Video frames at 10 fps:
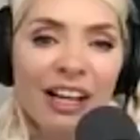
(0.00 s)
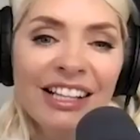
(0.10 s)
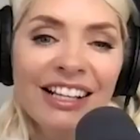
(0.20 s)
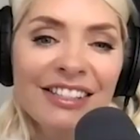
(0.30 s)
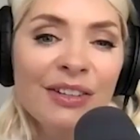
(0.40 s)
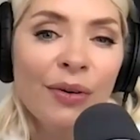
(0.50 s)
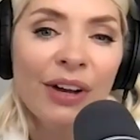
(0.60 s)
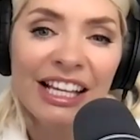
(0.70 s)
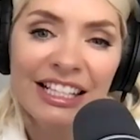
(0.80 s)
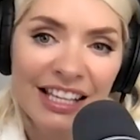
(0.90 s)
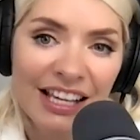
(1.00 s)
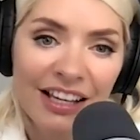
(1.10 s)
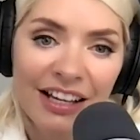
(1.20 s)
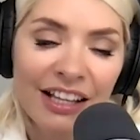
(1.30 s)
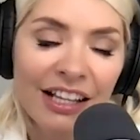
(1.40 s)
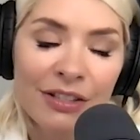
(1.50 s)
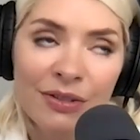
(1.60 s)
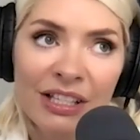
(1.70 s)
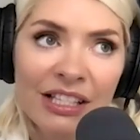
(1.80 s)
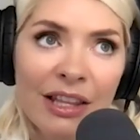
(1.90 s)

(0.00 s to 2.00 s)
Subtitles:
And that's not easy. And that's not easy.